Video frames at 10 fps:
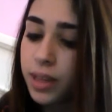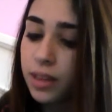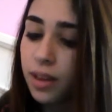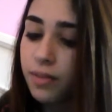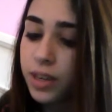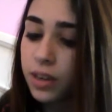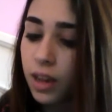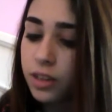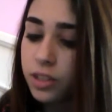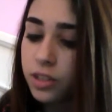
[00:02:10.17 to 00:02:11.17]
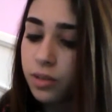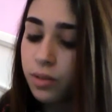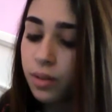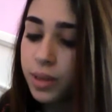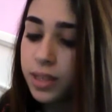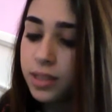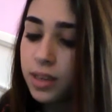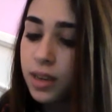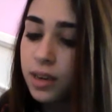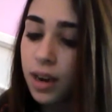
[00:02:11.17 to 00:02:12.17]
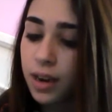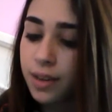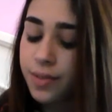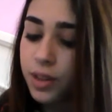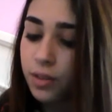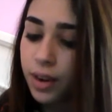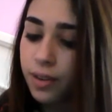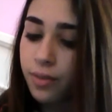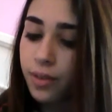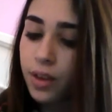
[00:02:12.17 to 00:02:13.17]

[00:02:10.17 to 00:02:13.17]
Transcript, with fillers: and love acknowledges no limits not even the grave.